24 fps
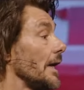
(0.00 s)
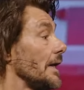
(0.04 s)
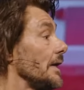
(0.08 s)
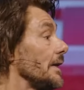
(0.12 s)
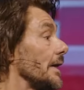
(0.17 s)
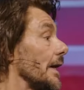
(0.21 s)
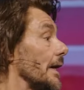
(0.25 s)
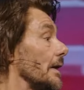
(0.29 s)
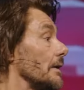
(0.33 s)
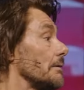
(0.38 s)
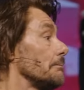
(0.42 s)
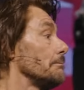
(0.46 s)
I
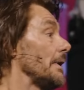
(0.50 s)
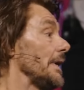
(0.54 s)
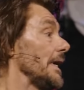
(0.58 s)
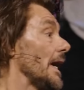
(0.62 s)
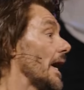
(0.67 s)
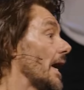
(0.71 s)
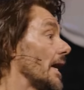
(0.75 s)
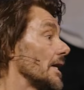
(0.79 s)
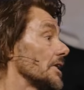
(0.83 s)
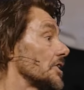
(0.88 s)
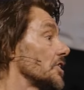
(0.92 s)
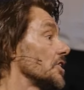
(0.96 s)
didn't get
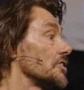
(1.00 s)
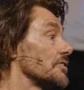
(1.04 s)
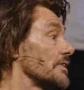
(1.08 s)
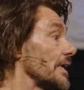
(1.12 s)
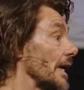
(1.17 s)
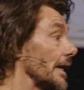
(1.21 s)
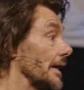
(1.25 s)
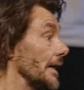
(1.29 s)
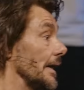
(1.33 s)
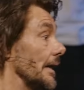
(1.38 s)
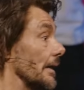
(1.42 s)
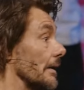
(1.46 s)
many answers
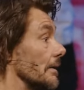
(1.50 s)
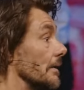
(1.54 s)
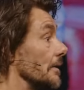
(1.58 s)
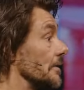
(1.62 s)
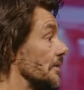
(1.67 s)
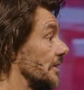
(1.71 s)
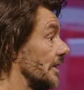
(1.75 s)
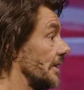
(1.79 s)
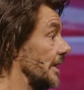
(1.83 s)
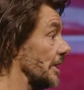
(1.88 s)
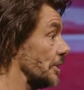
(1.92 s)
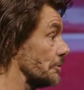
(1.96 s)
for that year.
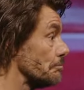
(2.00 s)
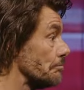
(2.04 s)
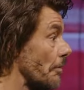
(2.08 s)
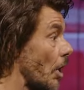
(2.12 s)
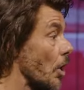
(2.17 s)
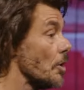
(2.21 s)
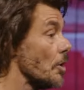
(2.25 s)
To this